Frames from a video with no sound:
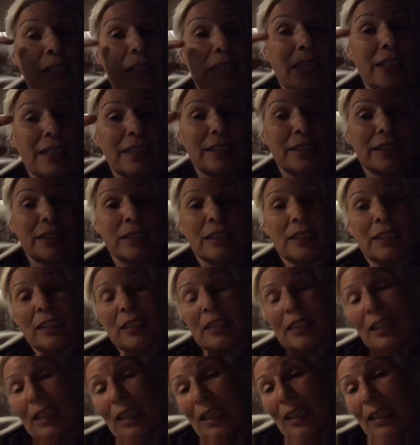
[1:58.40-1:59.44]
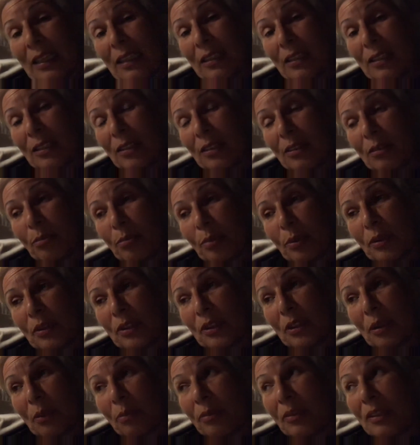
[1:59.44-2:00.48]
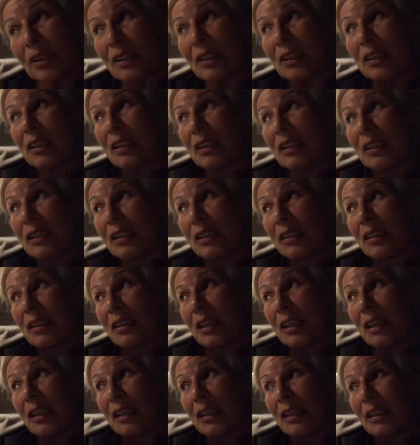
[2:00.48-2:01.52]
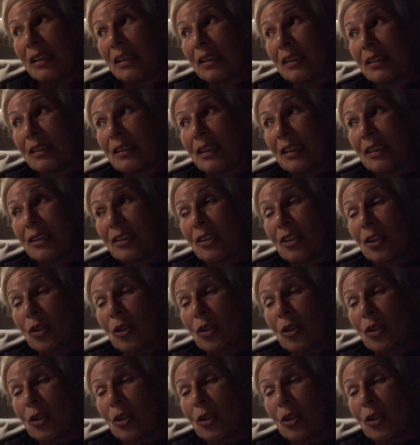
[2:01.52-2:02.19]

light and put something that